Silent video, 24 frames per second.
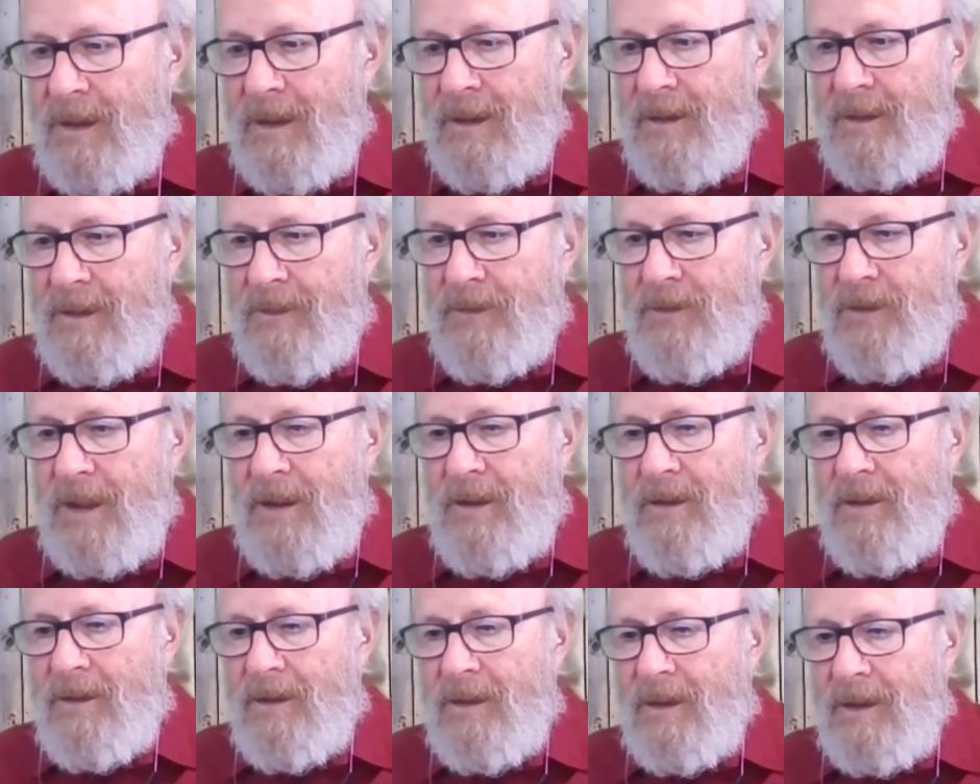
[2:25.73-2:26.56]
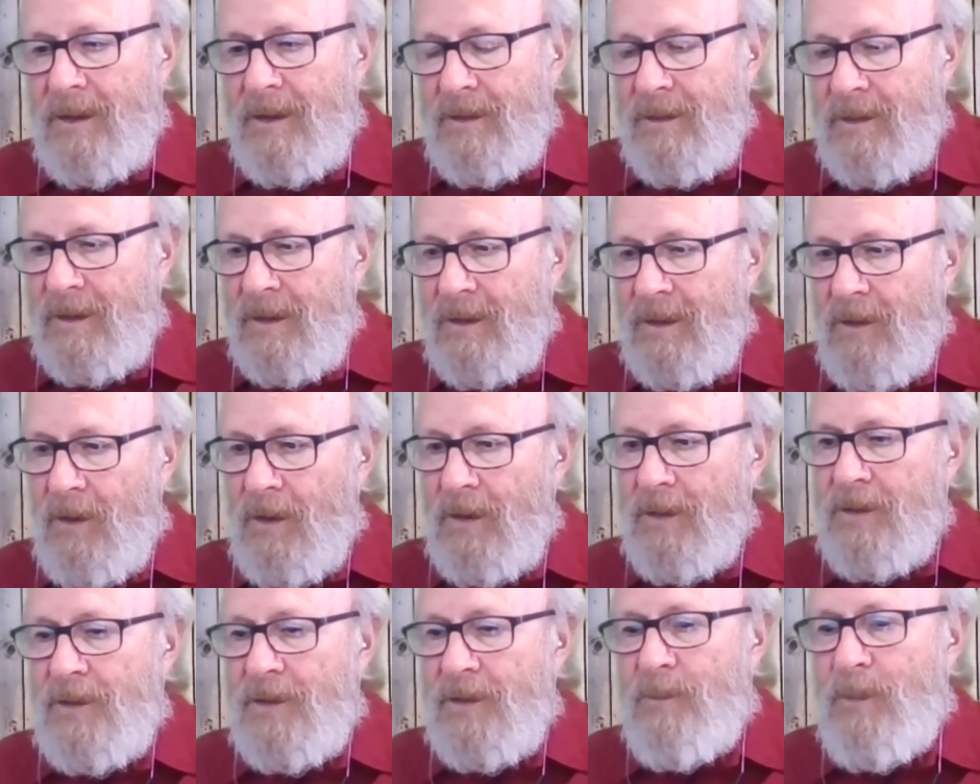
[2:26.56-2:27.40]
agenda that
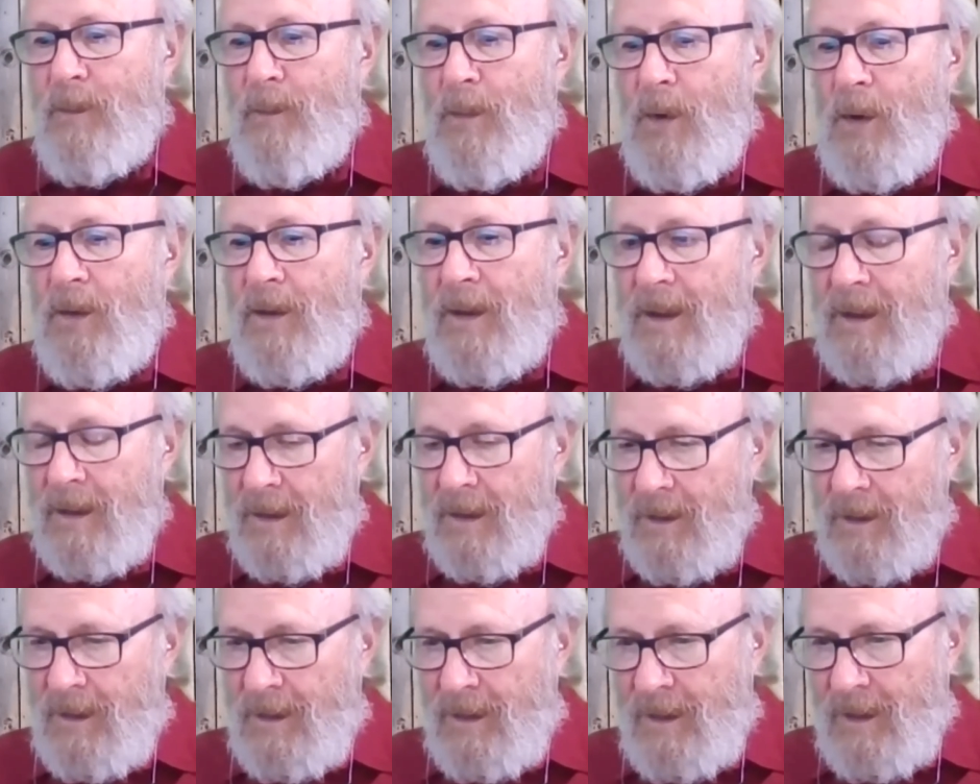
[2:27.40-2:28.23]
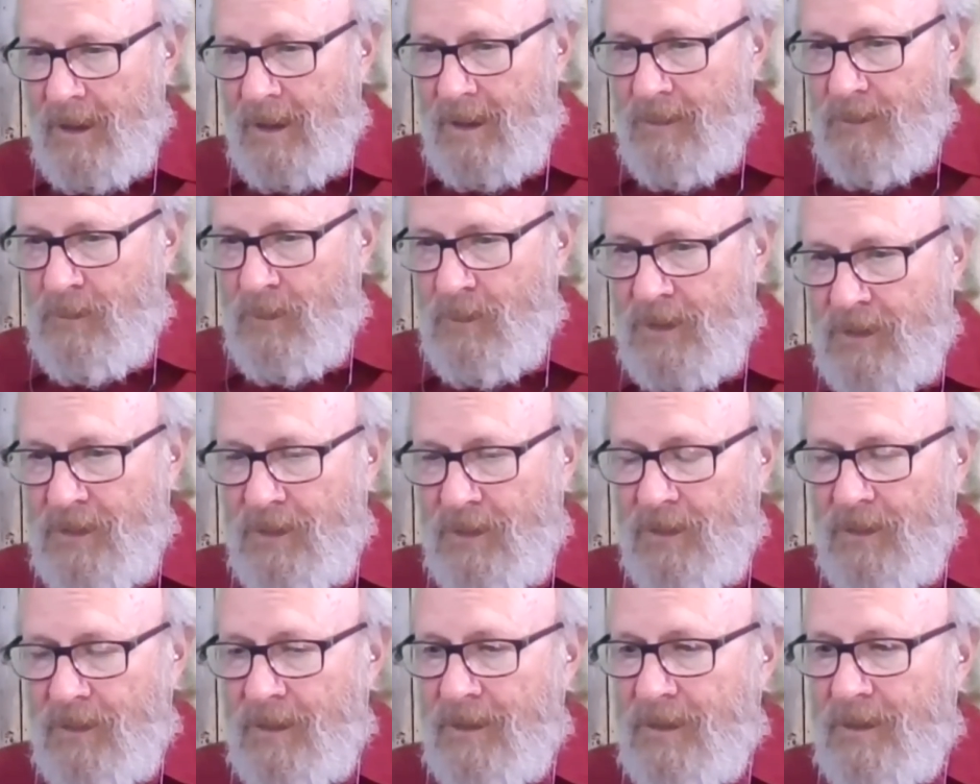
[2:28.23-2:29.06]
ARCH is promoting, and we
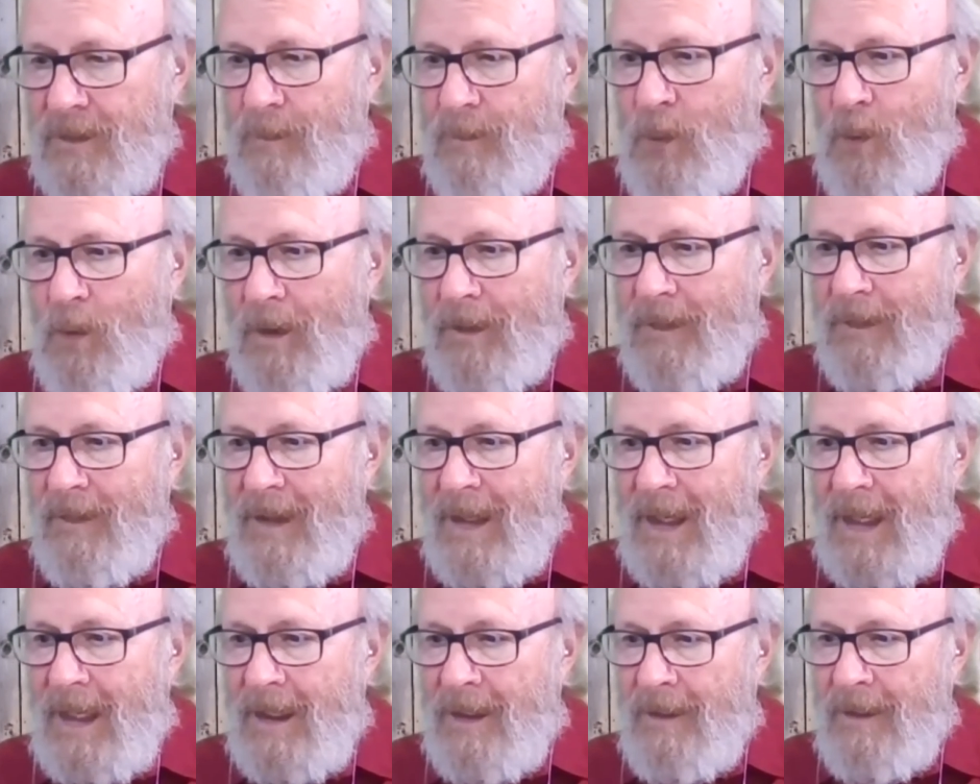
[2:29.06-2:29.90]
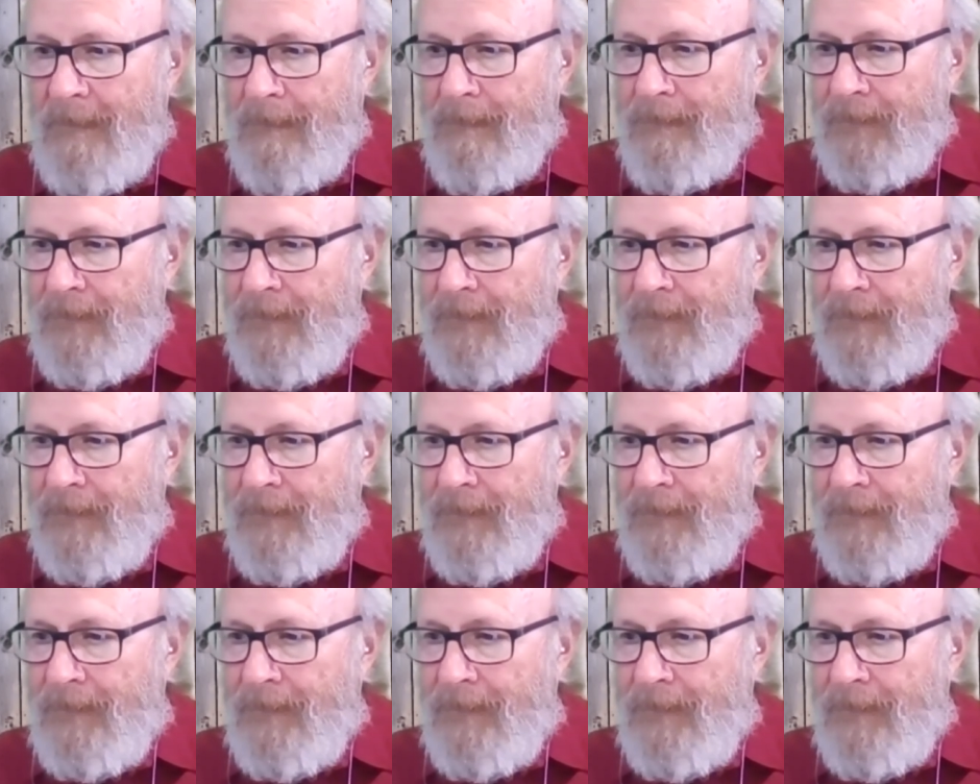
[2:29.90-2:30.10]
certainly support that.